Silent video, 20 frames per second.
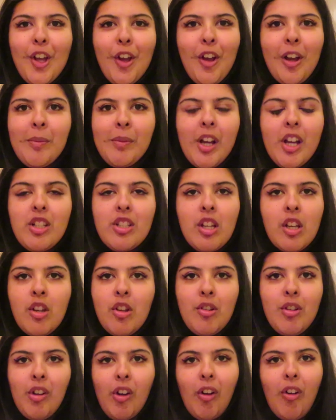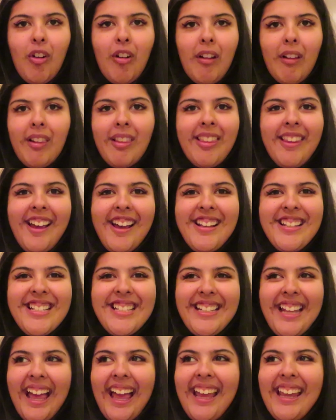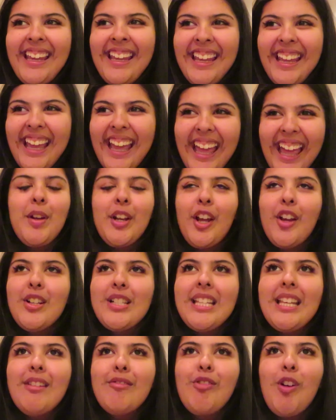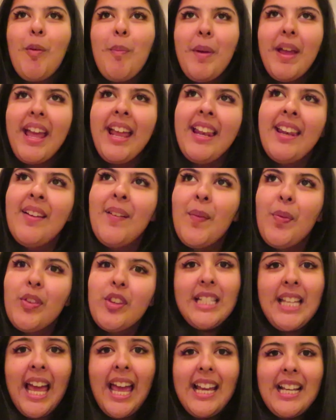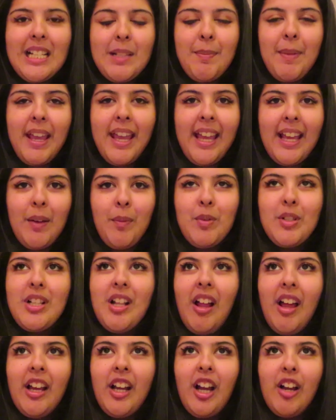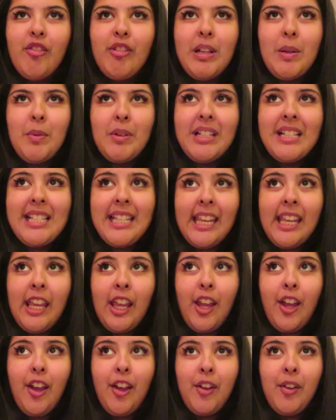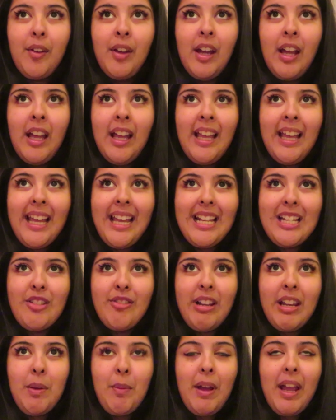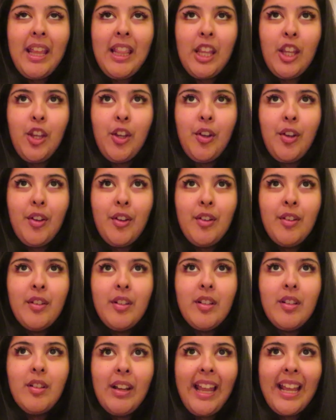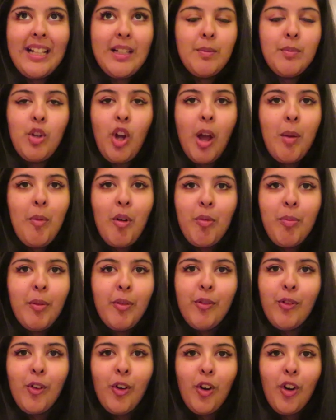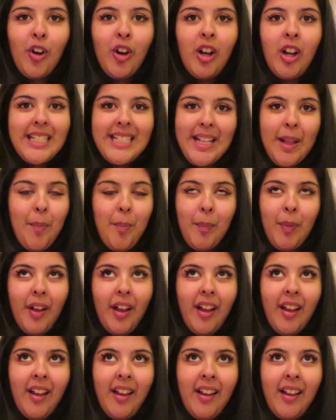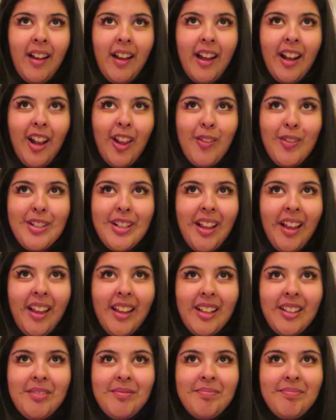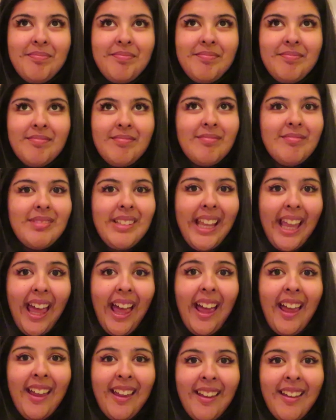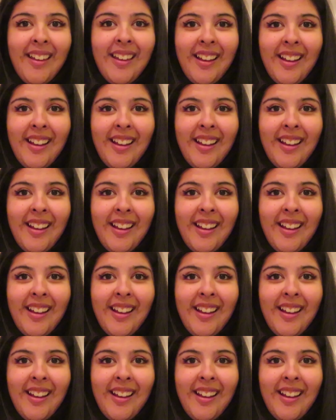So I'm going to New York on Thursday. I'm gonna go see Robin. Text me and was like, I really wanna see you. Is there any way that you can get some time off before December? And I was like, yeah.